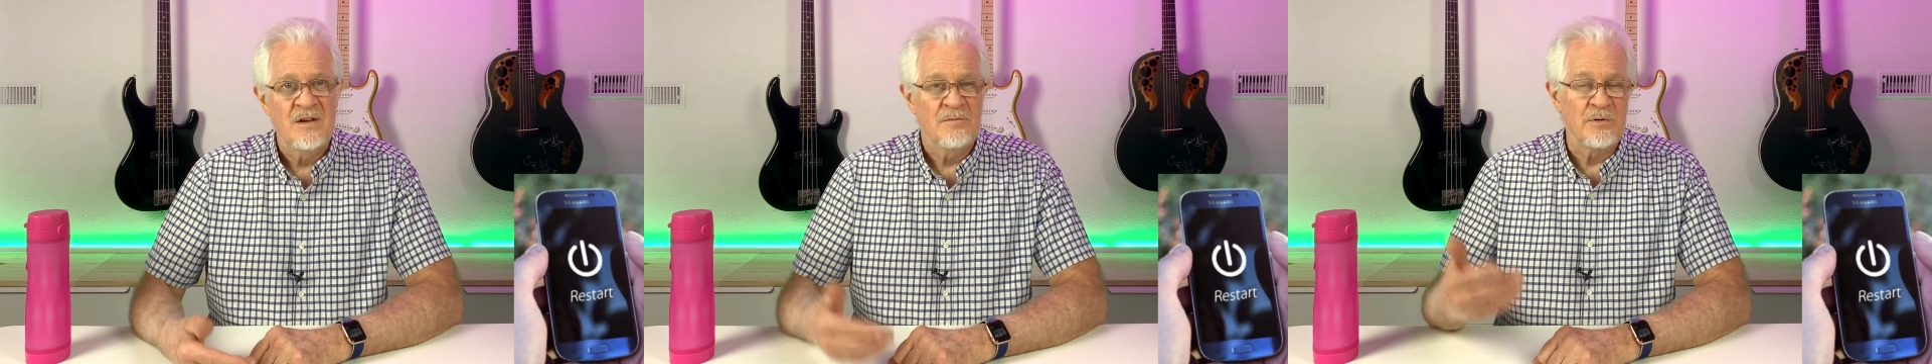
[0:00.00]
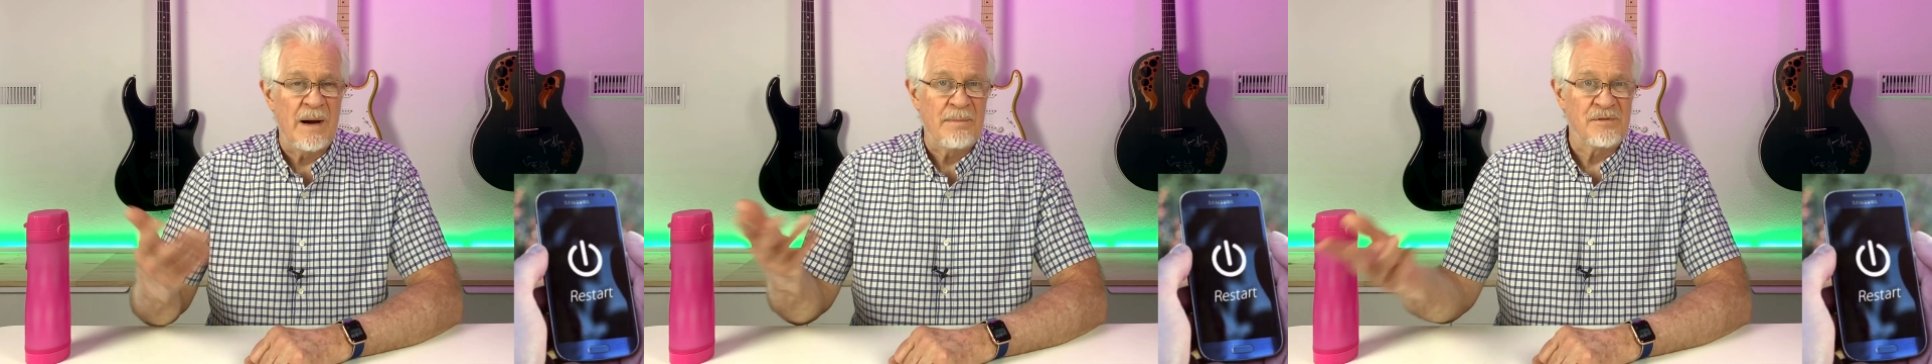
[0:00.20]

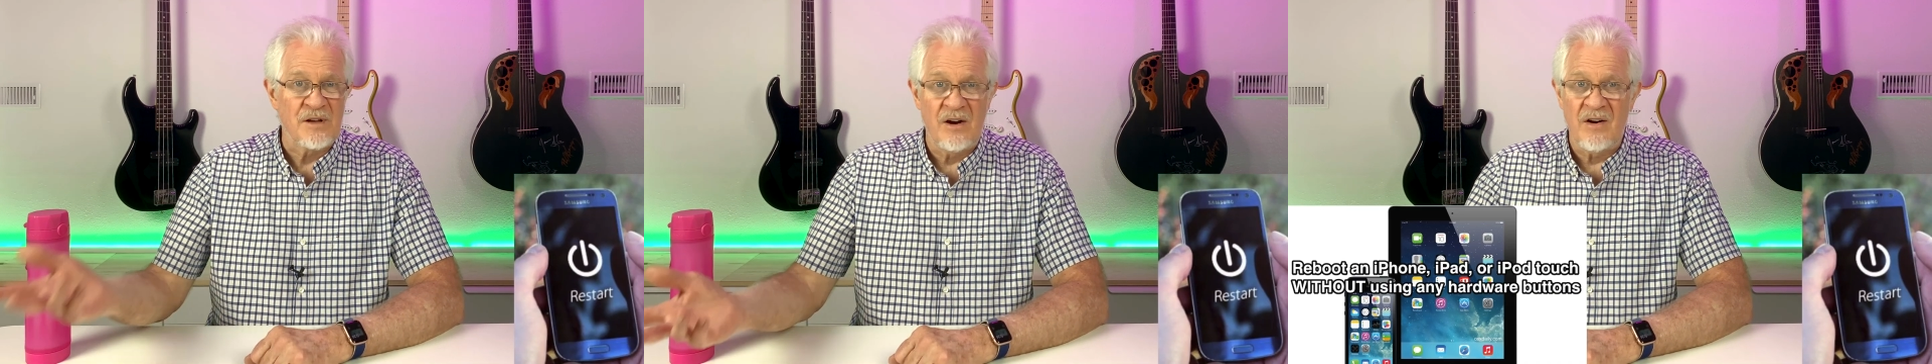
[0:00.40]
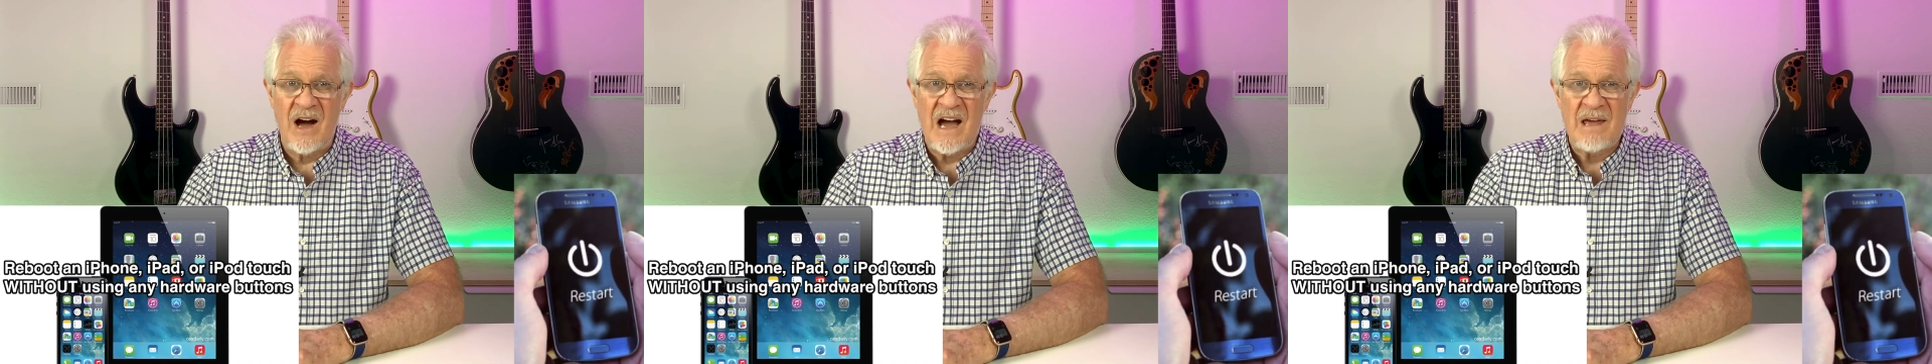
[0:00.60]
perhaps
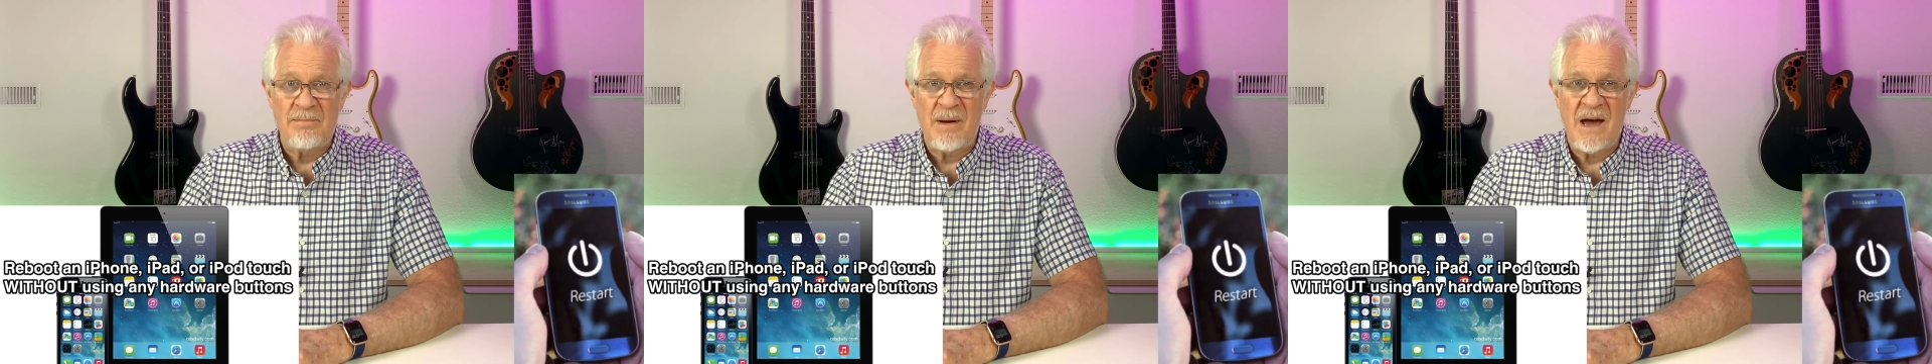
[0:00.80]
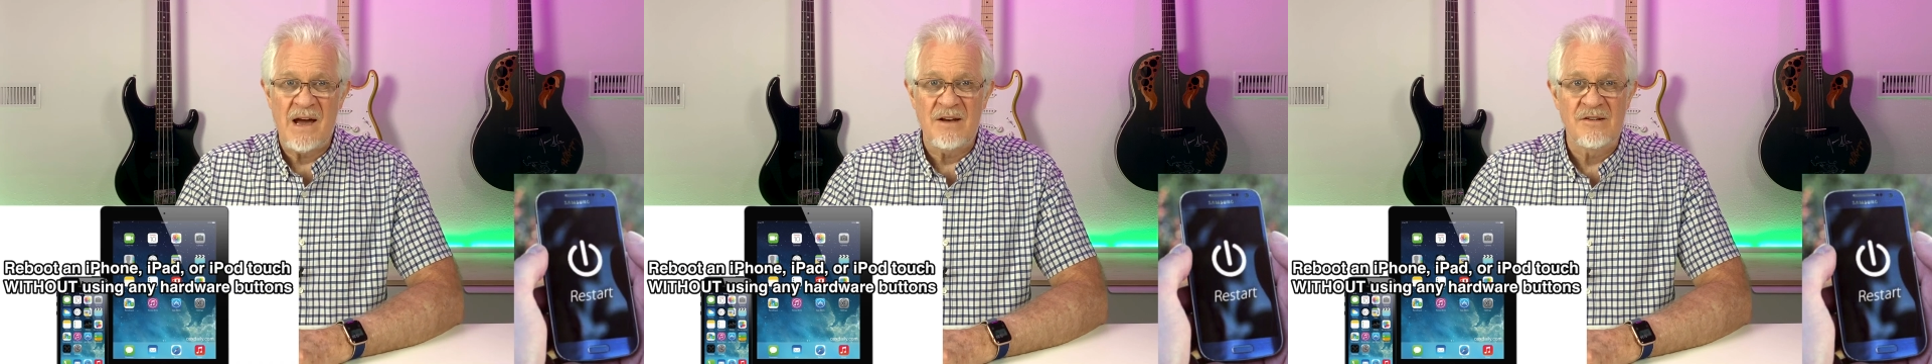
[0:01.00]
our
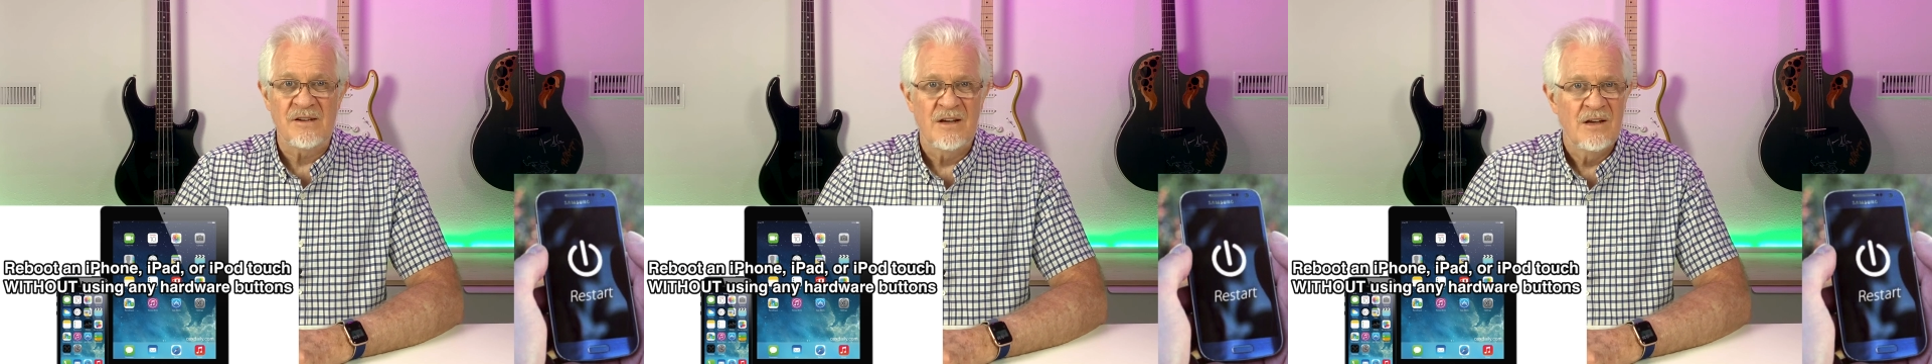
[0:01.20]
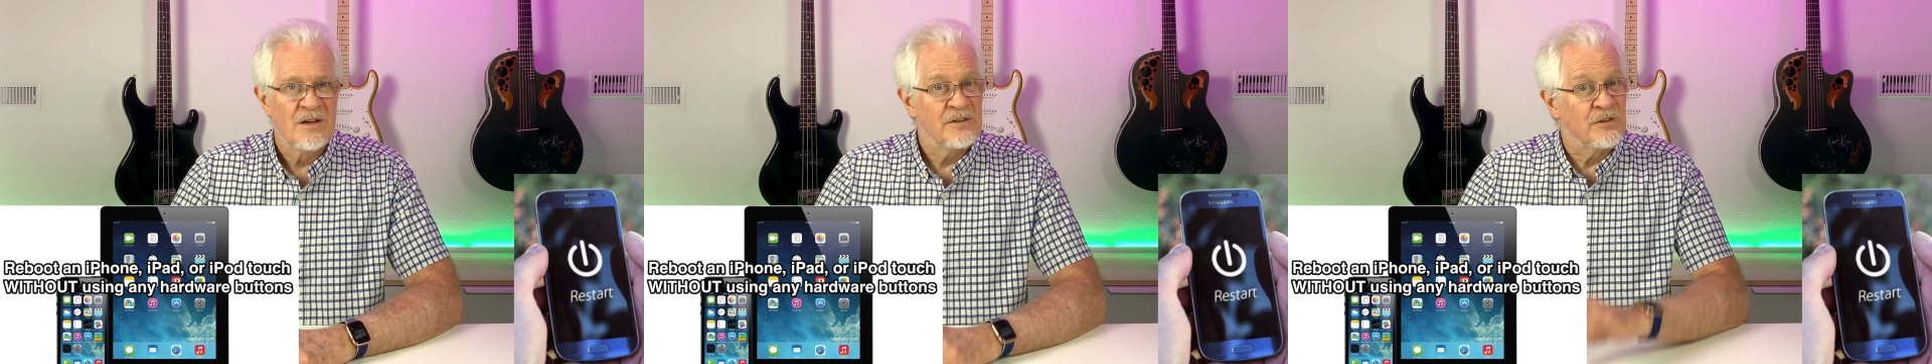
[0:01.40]
iPads,
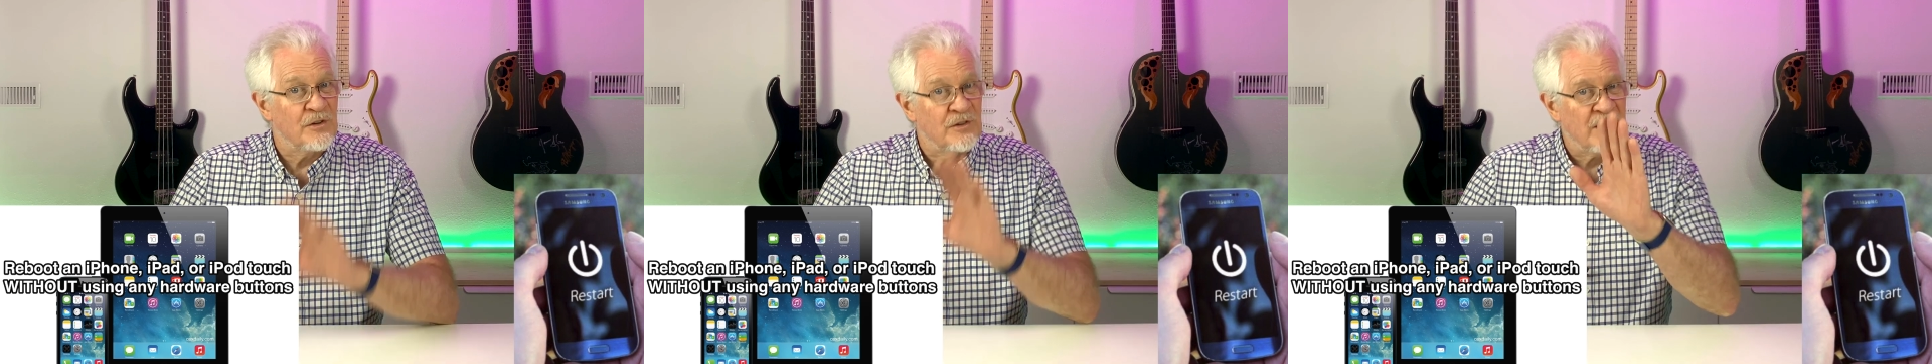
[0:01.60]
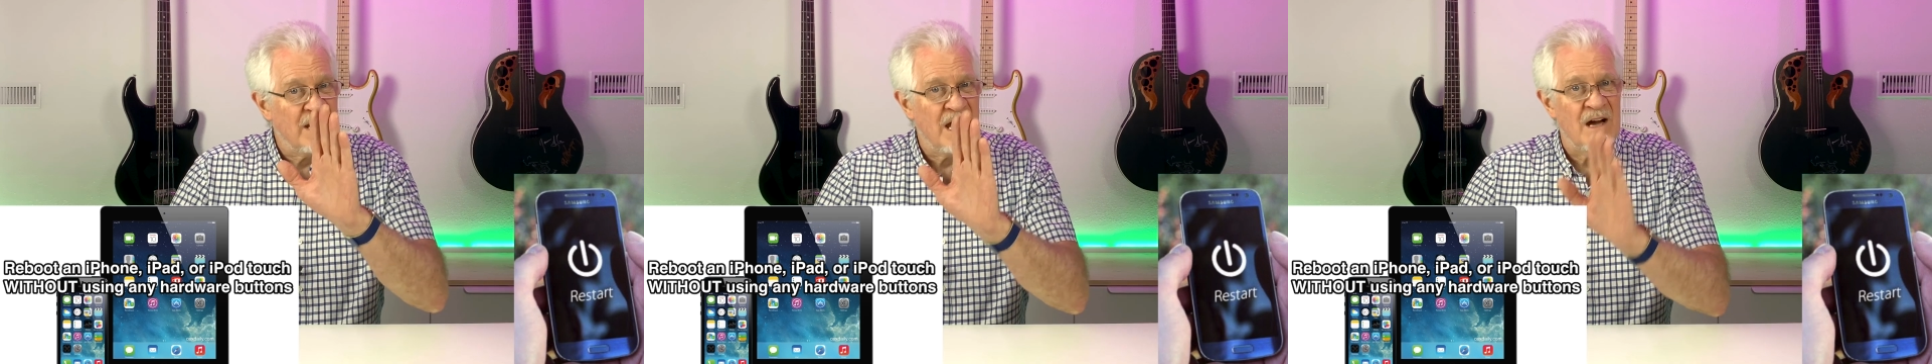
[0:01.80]
certainly